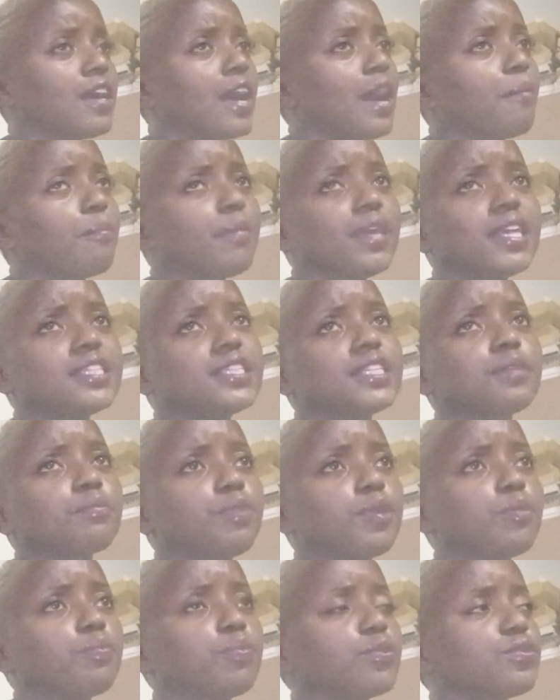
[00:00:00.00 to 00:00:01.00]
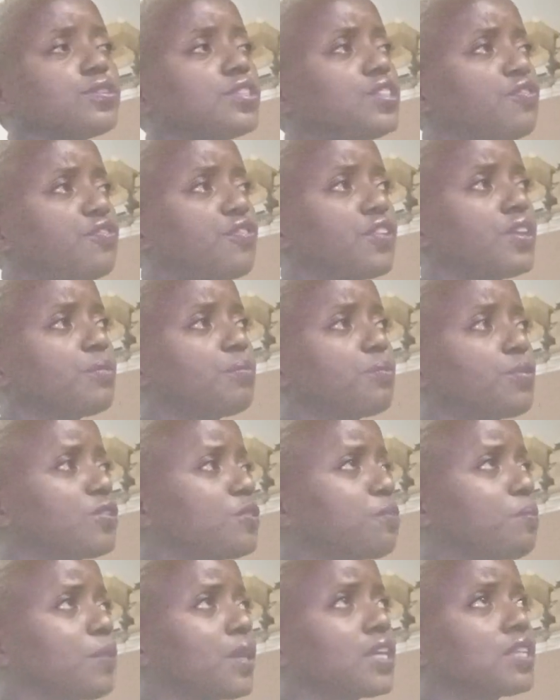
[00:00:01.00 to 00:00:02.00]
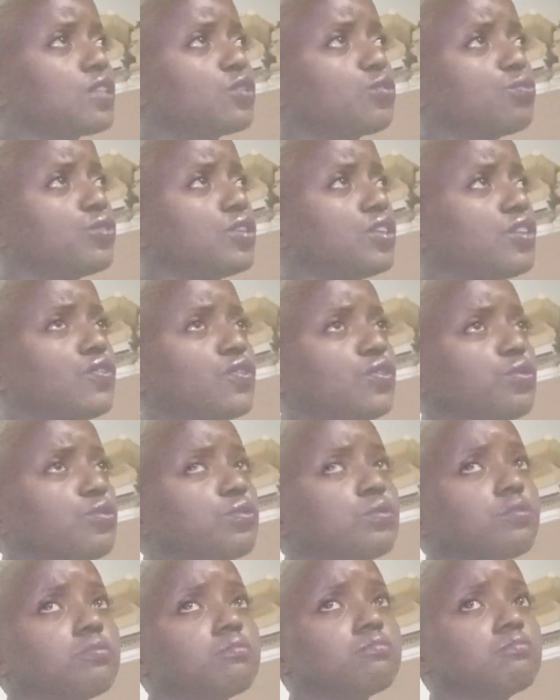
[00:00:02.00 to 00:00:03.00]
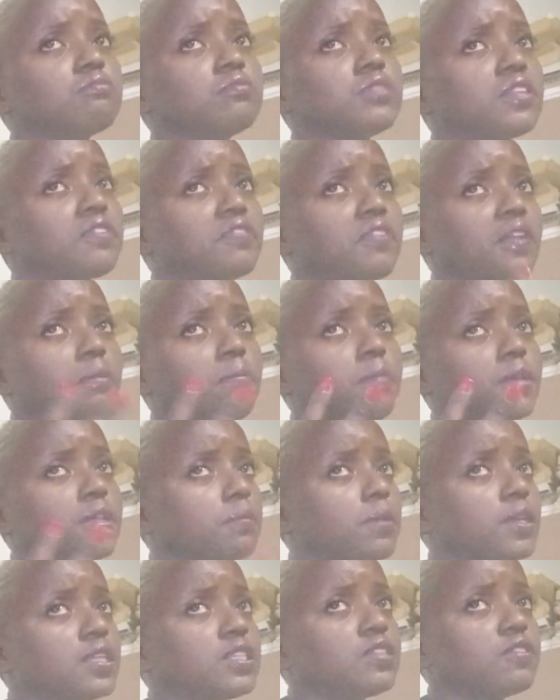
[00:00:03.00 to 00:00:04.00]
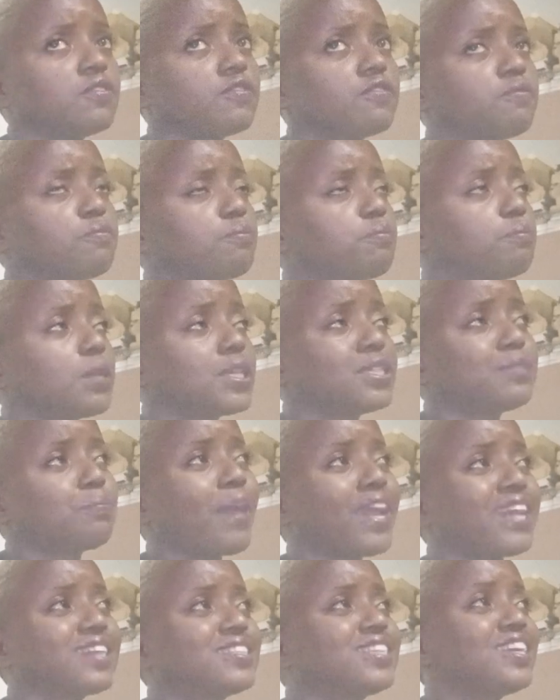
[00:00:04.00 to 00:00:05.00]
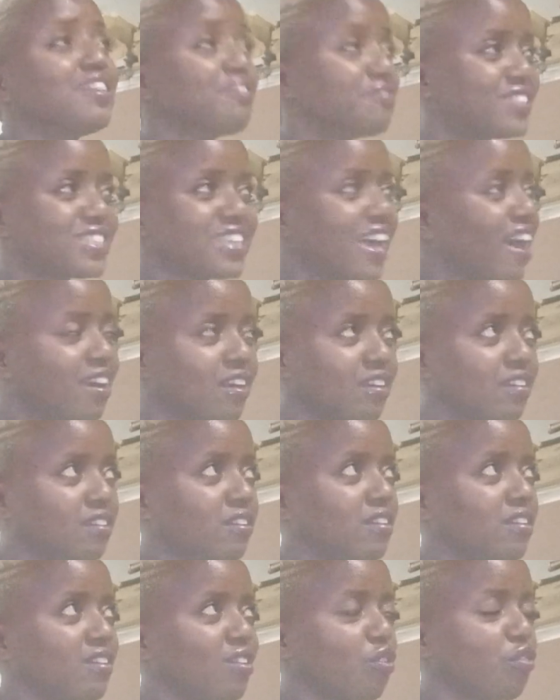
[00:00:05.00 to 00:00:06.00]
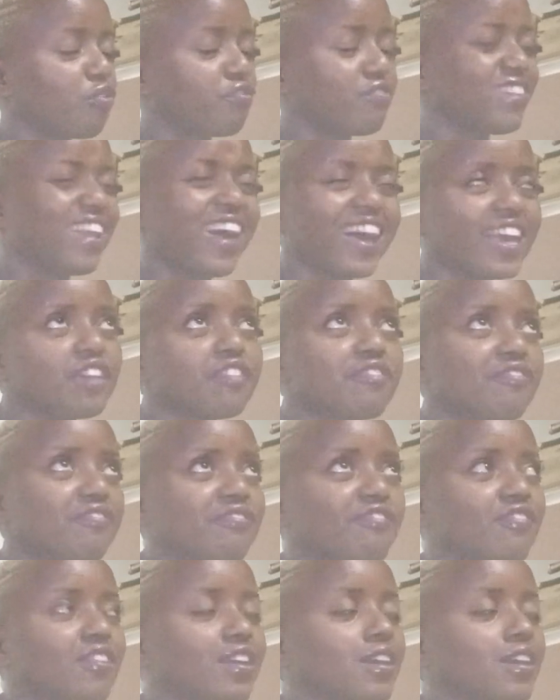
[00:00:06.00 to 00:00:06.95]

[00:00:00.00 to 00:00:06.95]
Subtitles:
amazing people, different prospects who give you different perspectives of life.